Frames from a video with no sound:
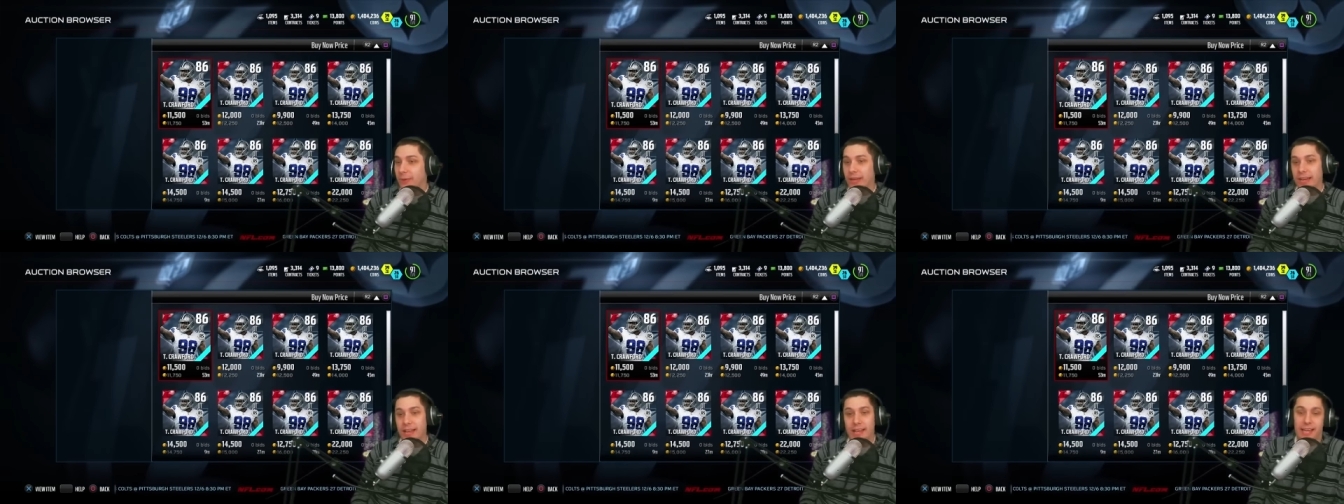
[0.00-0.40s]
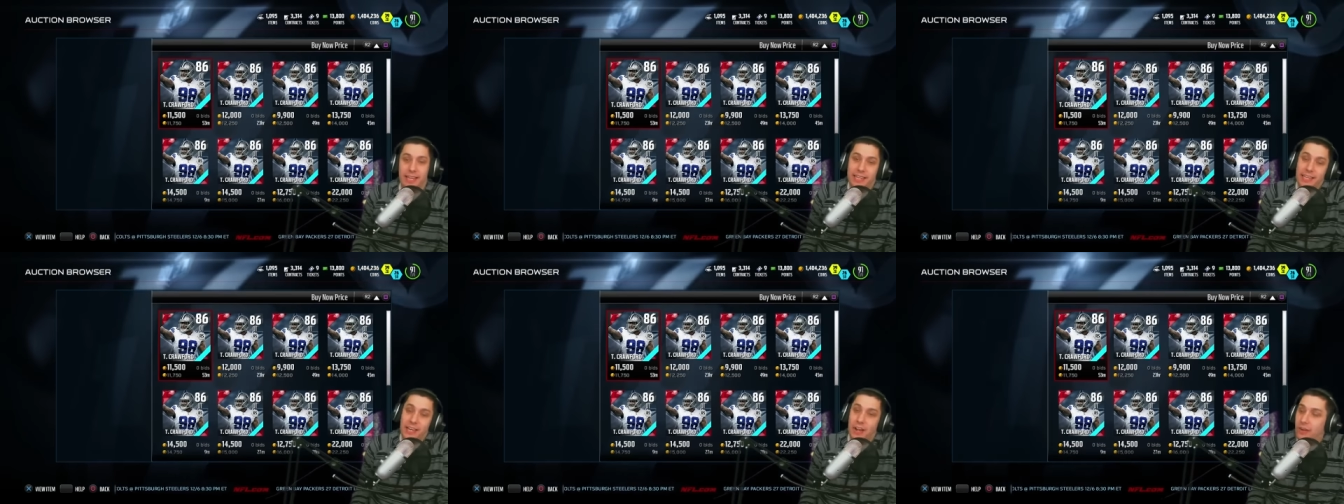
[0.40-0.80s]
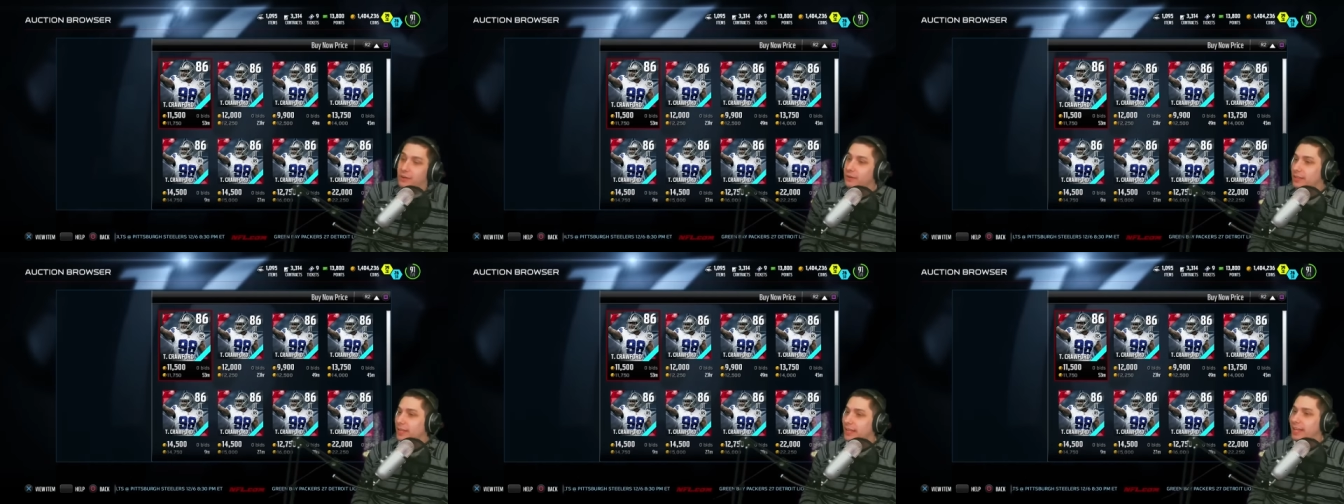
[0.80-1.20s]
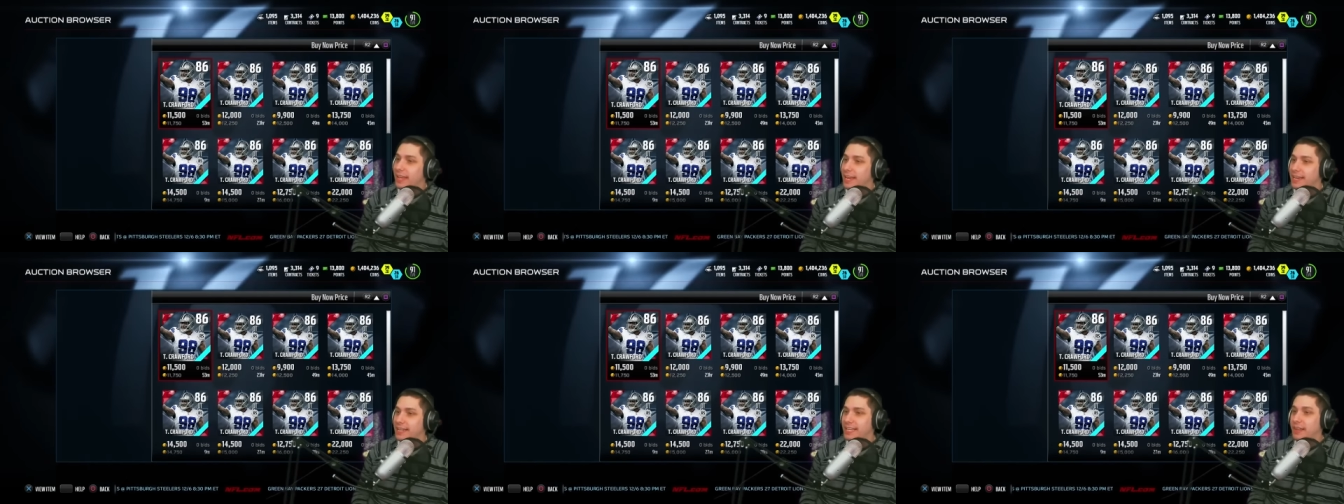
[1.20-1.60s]
But uh, you know,
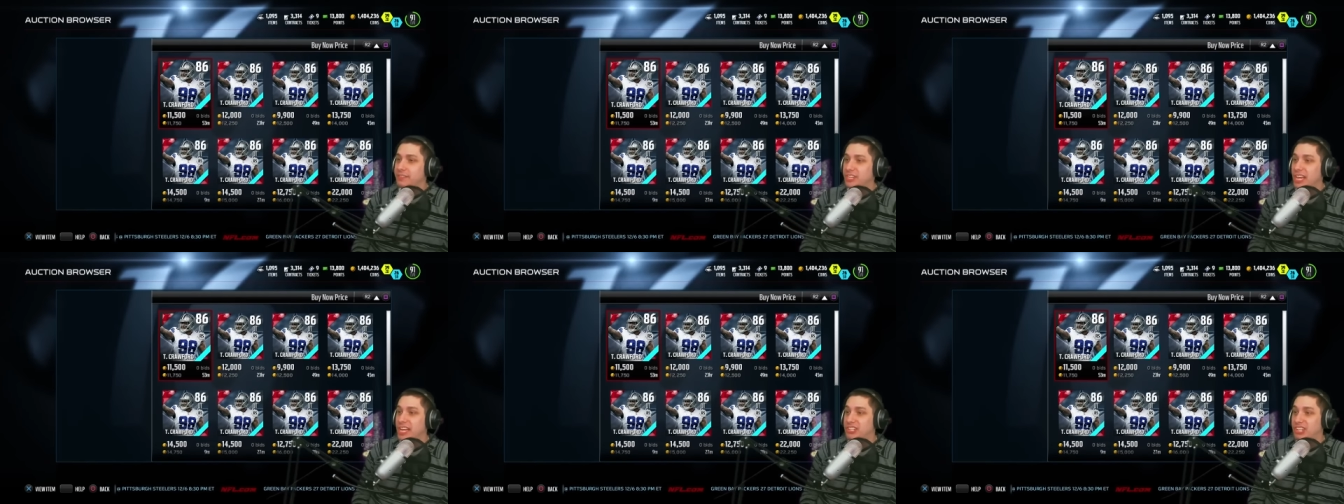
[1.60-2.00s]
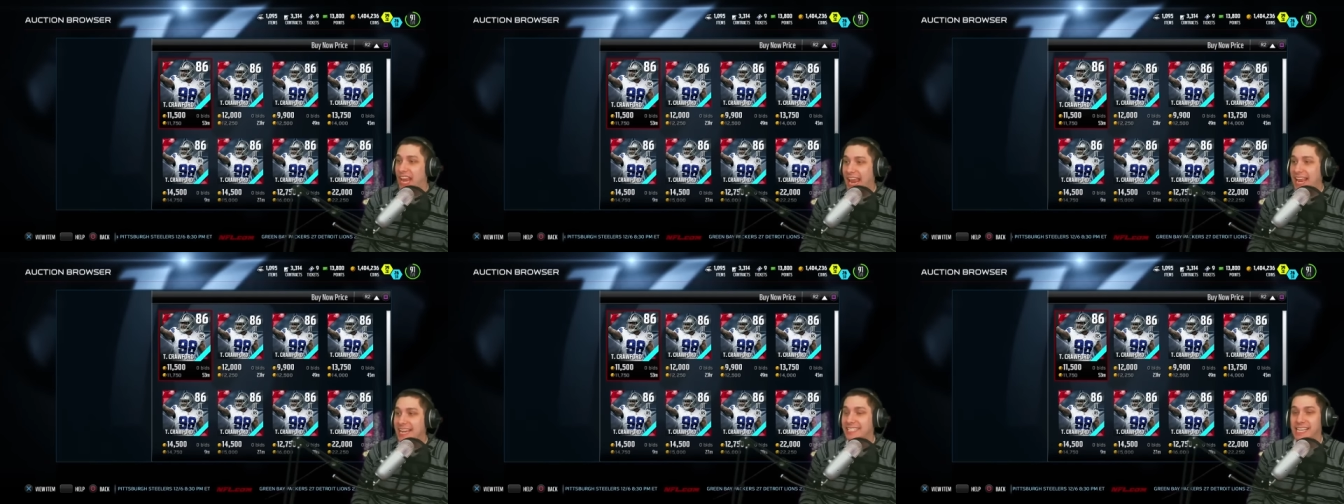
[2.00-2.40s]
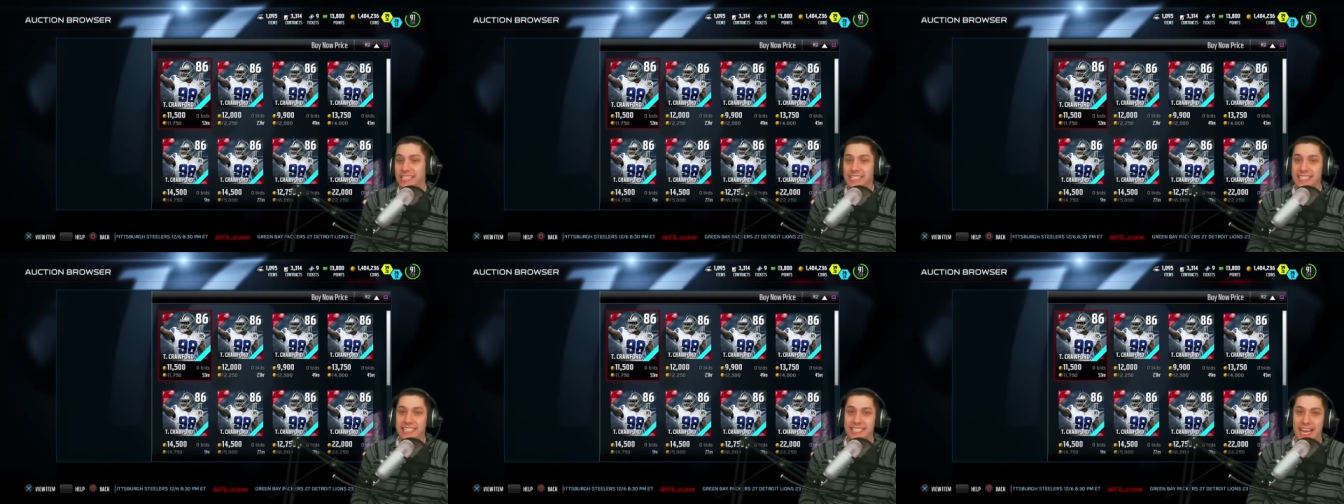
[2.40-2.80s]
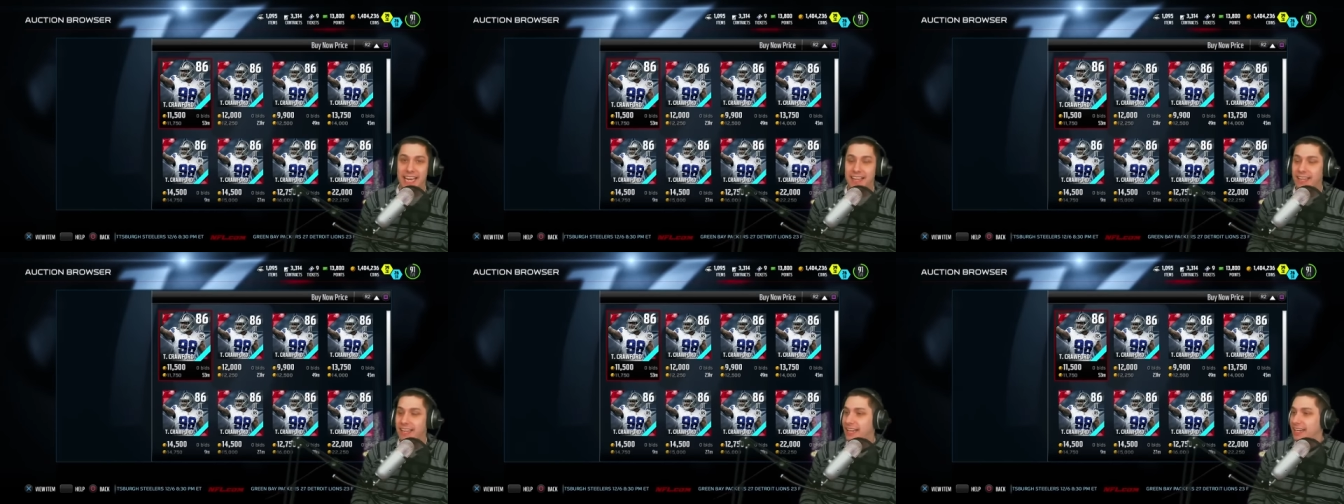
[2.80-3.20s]
it, it, gives you a chance at least
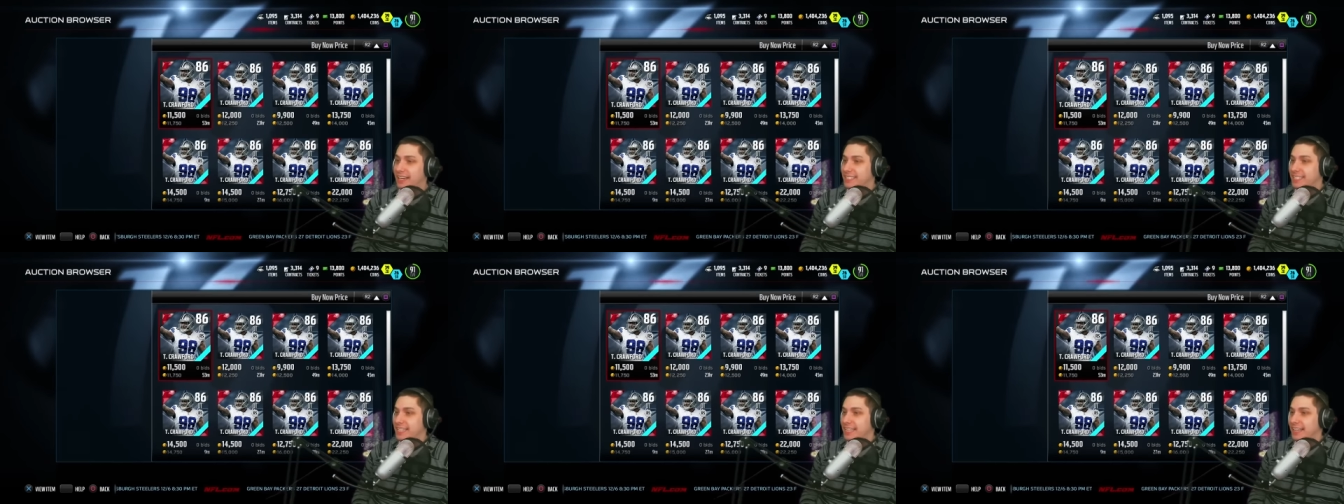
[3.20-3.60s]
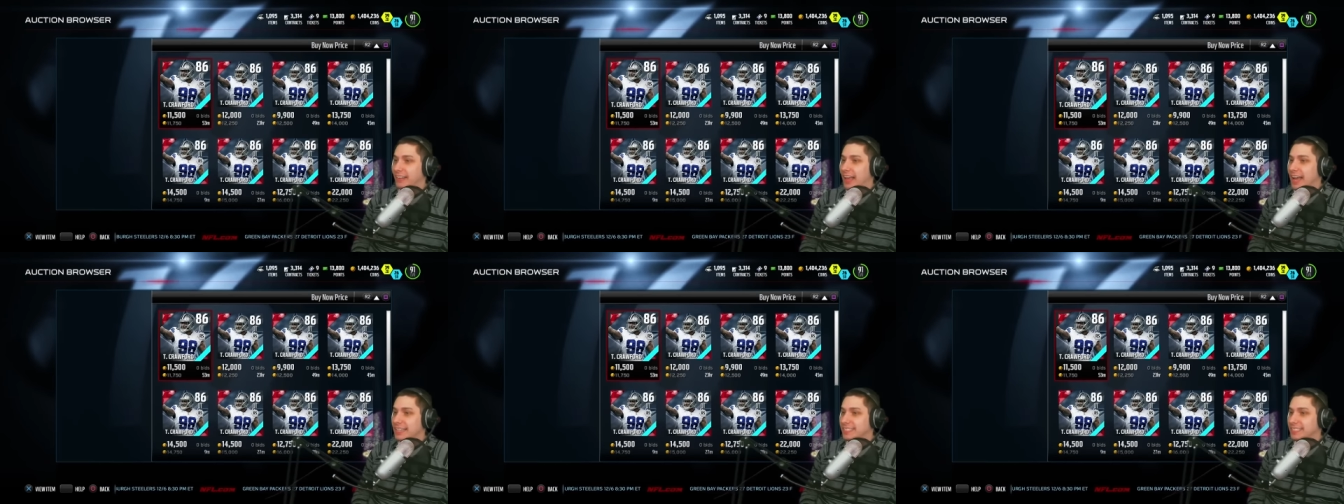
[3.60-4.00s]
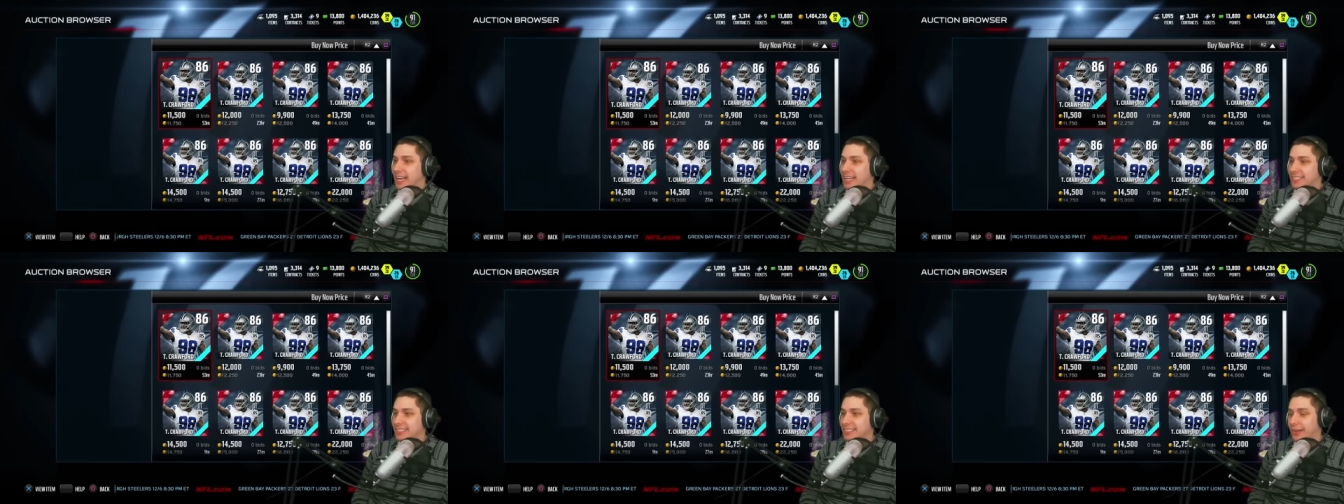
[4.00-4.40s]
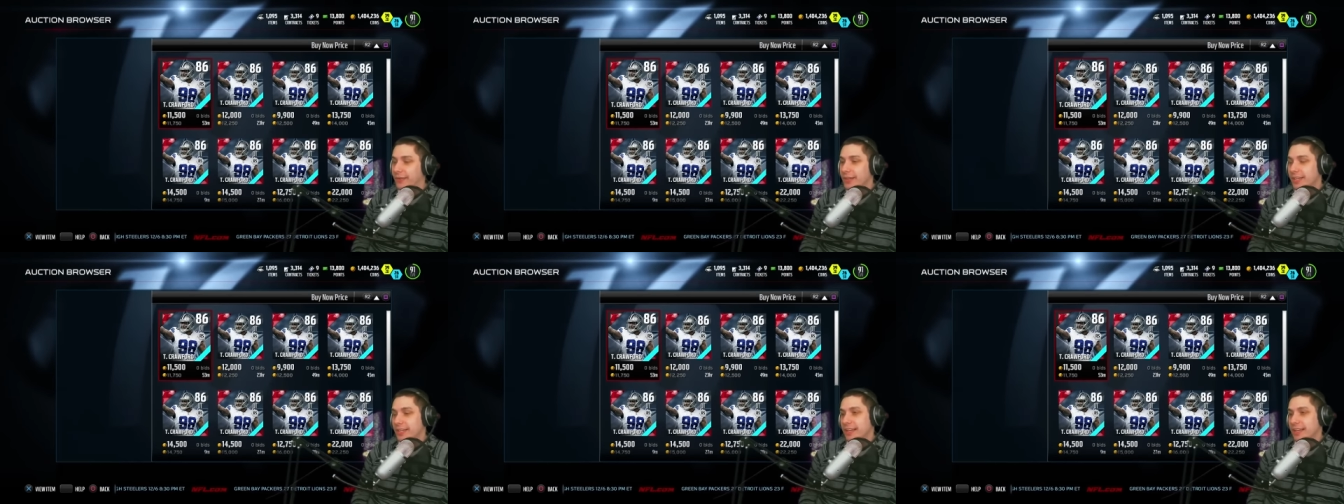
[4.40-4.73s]
at a, an Ezekiel Ansah. So